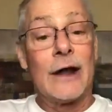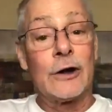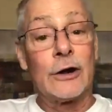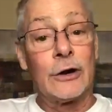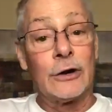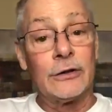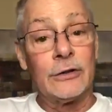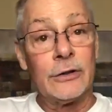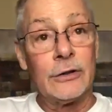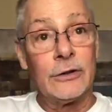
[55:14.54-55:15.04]

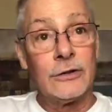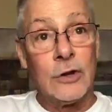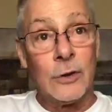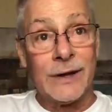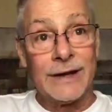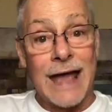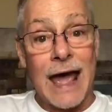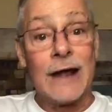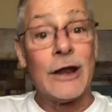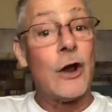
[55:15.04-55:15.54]
Spirit
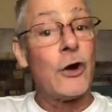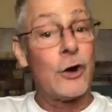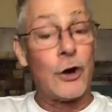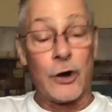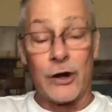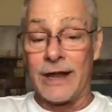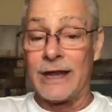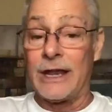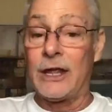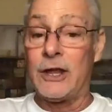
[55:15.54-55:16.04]
said, you
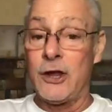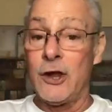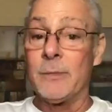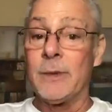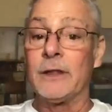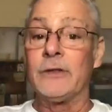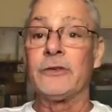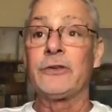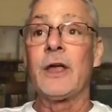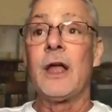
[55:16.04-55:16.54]
cannot
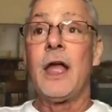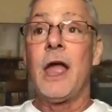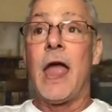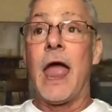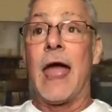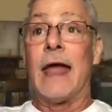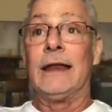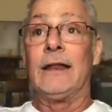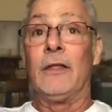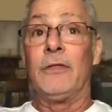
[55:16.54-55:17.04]
hurt
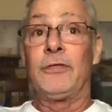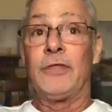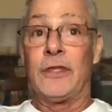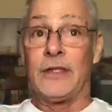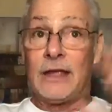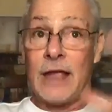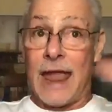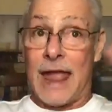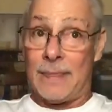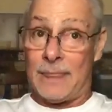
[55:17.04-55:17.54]

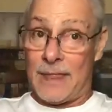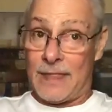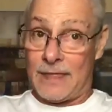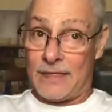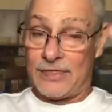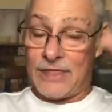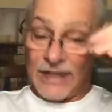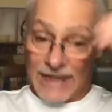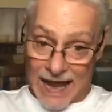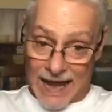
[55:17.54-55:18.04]
any
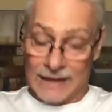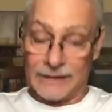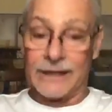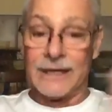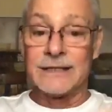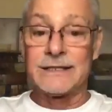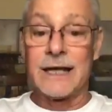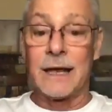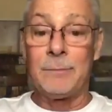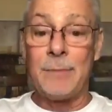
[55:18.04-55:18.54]
humans.
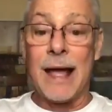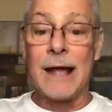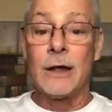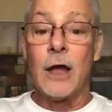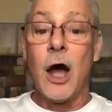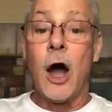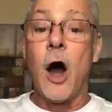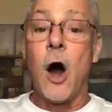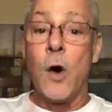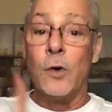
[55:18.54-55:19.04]
And
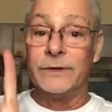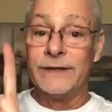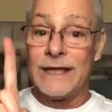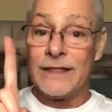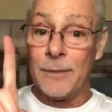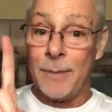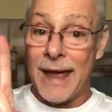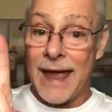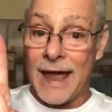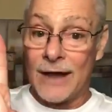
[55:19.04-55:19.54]

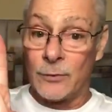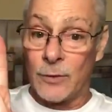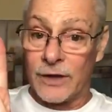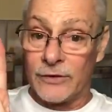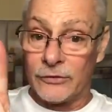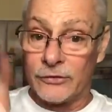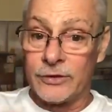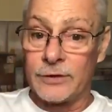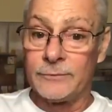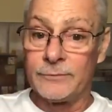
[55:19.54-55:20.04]
the alien
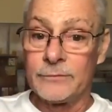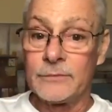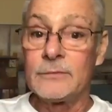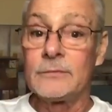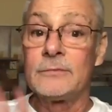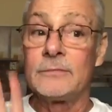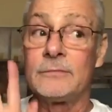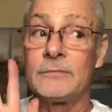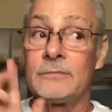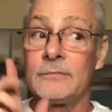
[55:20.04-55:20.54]
said back,
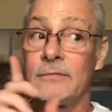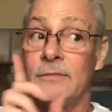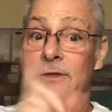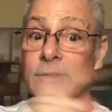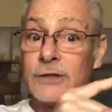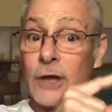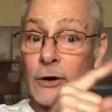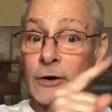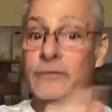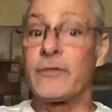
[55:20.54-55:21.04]
only the
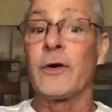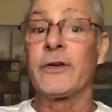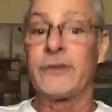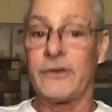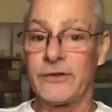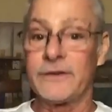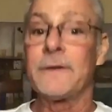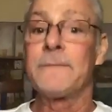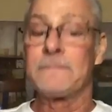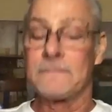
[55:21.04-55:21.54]
bad
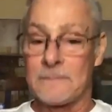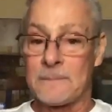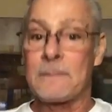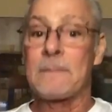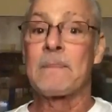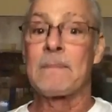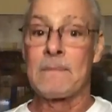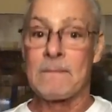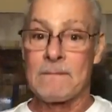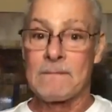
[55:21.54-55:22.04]
ones.
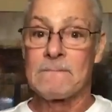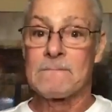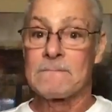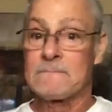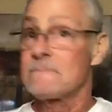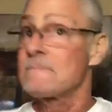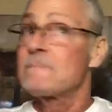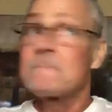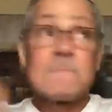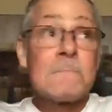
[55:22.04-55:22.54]

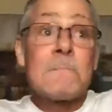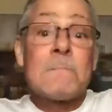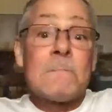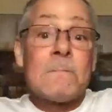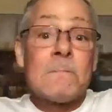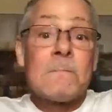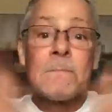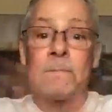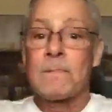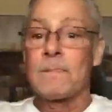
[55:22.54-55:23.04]
Dark forces.